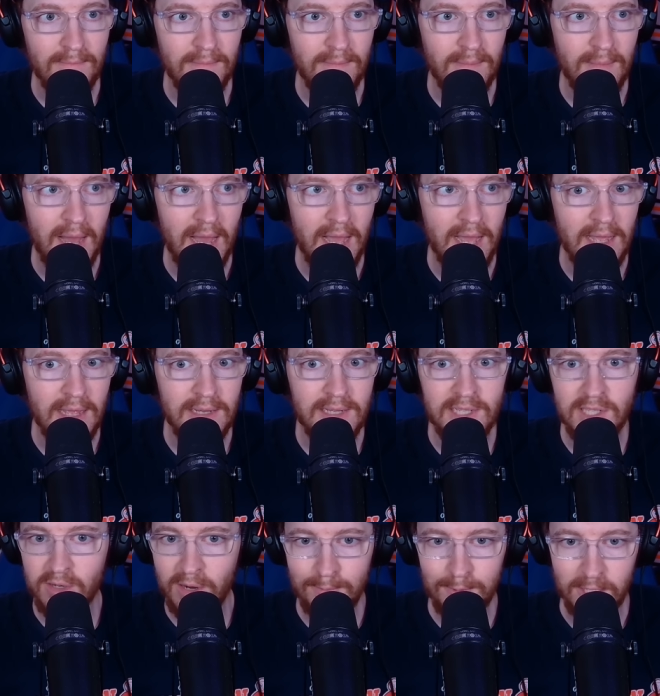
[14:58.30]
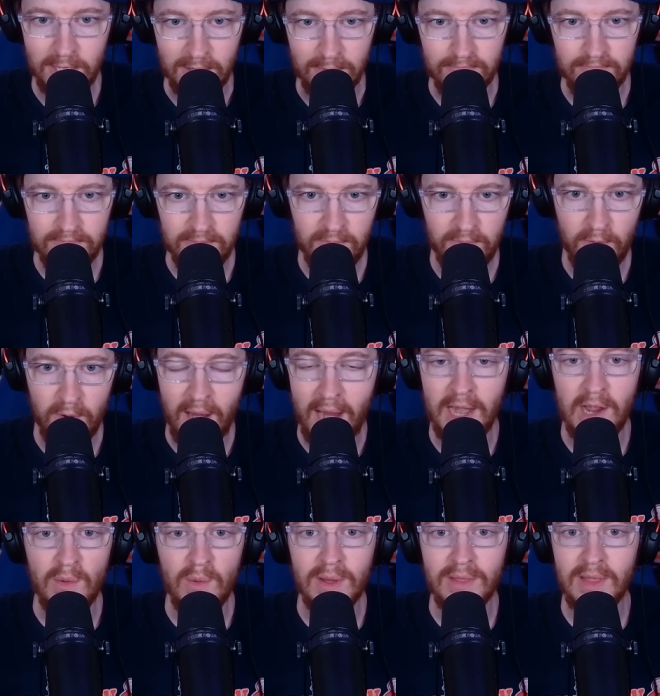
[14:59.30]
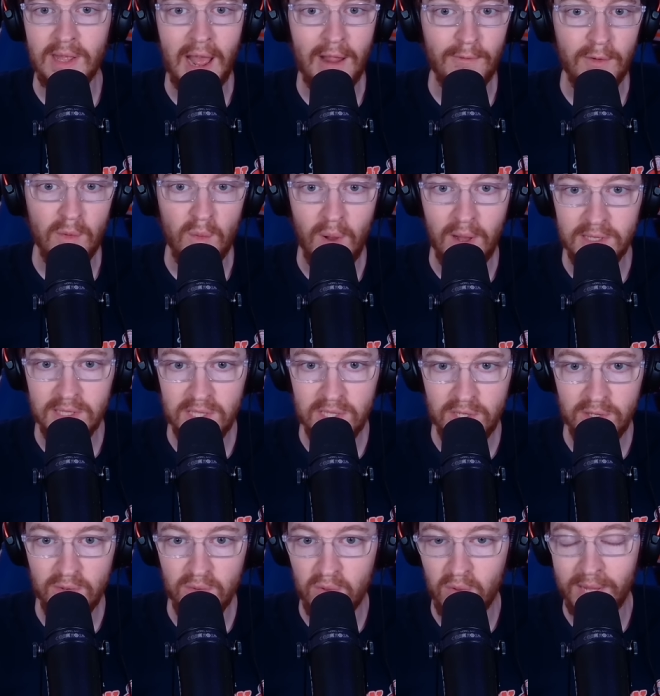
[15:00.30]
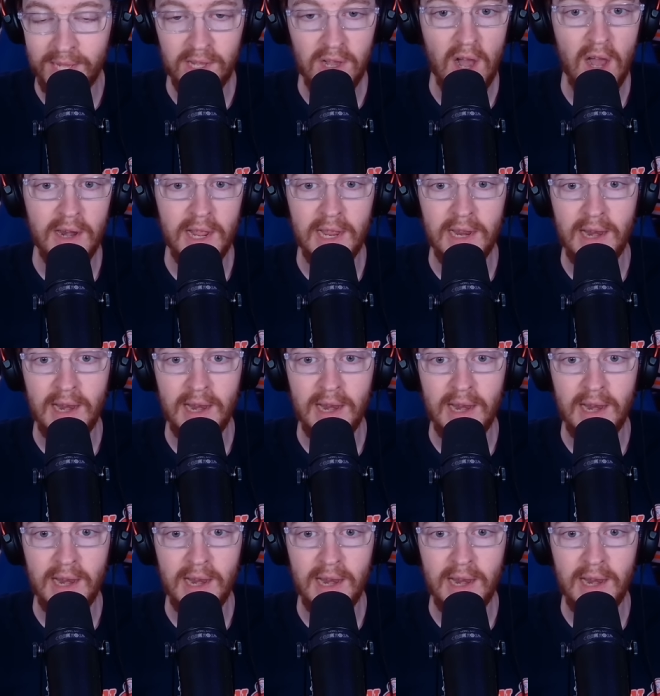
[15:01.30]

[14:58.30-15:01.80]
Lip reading: my description for anyone that ever wants to click on it